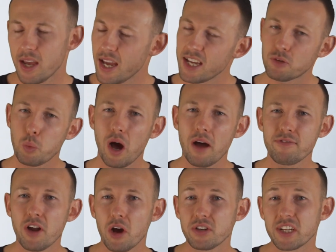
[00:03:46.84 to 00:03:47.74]
It's worth
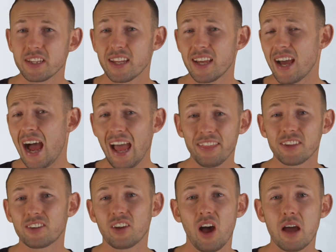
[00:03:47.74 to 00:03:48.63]
noting that at
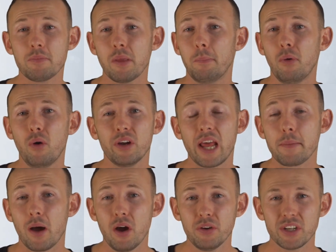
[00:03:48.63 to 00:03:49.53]
the time, the Bored
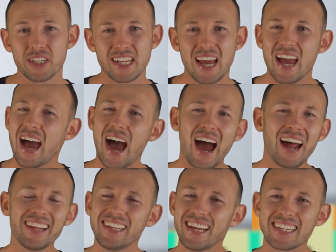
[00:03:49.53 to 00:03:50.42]
Ape owners
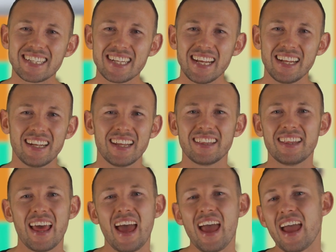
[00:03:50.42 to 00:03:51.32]
hadn't yet seen
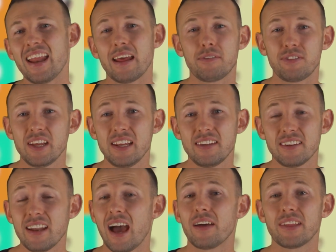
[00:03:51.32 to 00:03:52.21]
their NFTs
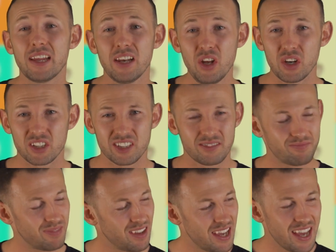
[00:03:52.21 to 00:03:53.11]
and how they looked.
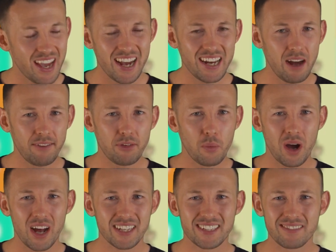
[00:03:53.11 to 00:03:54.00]
In other
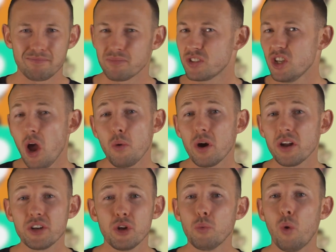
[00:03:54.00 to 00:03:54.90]
words, no
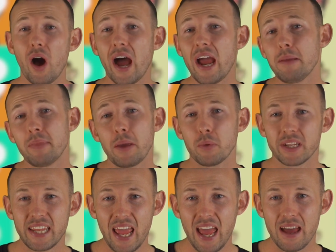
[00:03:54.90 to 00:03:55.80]
one knew what ape they
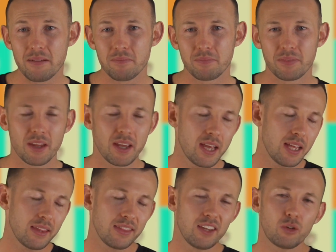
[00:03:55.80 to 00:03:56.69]
would get.
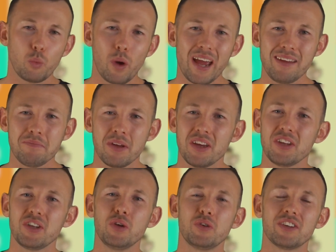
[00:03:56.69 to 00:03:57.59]
This way,
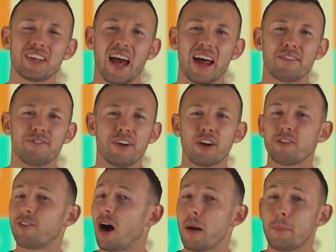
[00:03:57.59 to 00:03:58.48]
users had
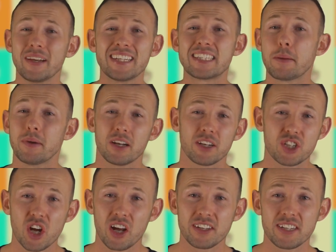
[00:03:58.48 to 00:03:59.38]
verifiably similar
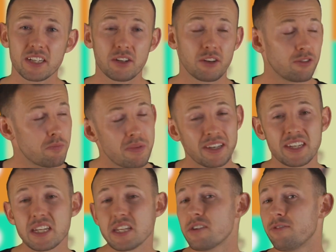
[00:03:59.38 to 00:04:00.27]
chances of
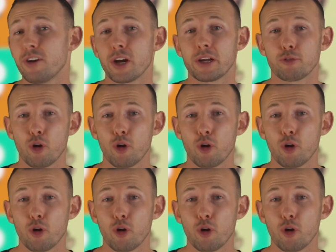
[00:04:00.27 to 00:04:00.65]
minting a very